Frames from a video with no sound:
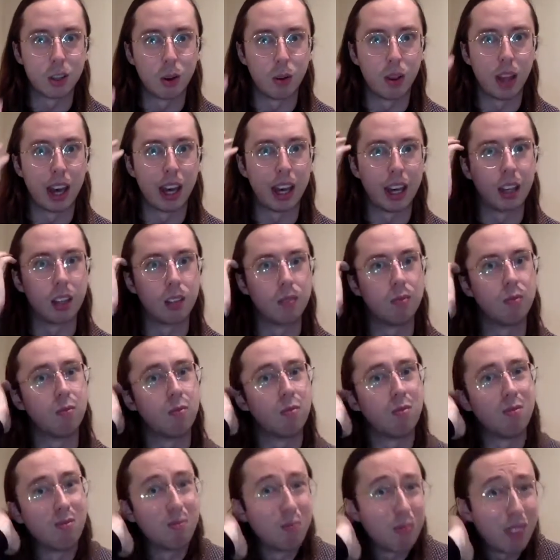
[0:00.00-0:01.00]
like,
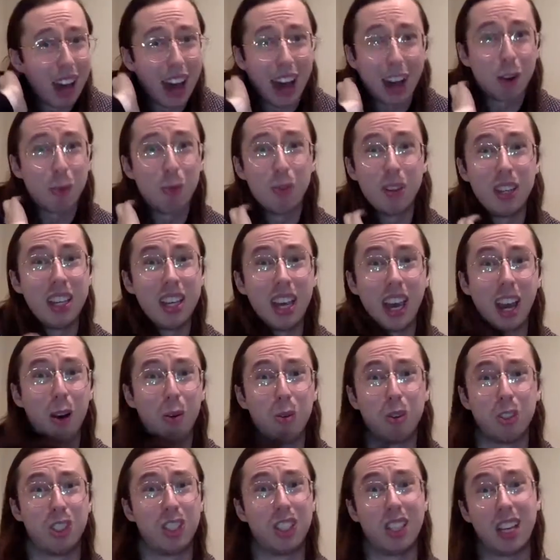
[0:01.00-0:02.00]
I don't really care
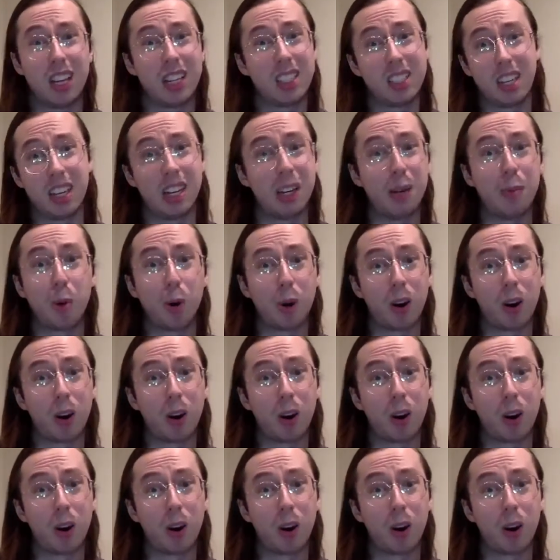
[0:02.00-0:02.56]
what she thinks anymore.